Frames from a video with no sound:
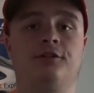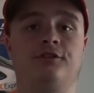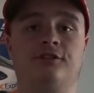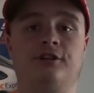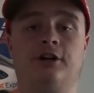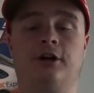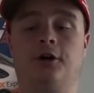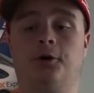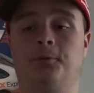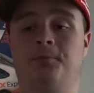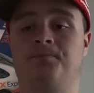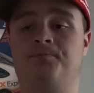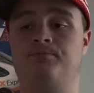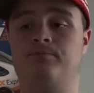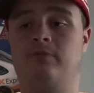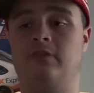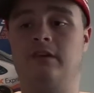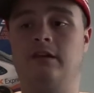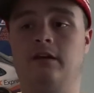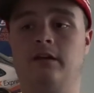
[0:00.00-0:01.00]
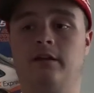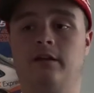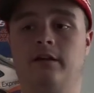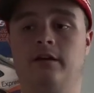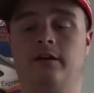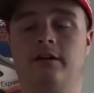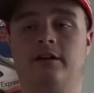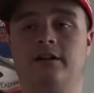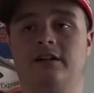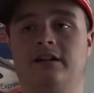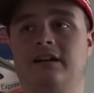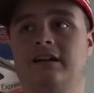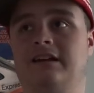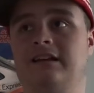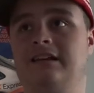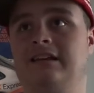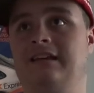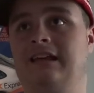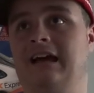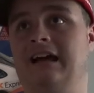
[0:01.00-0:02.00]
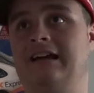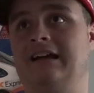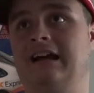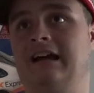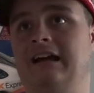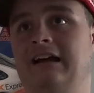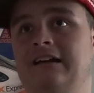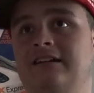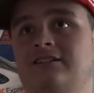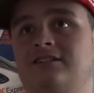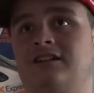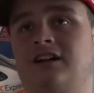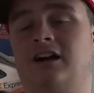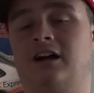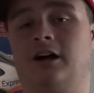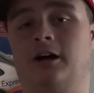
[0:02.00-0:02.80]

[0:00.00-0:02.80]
So, yeah, guys.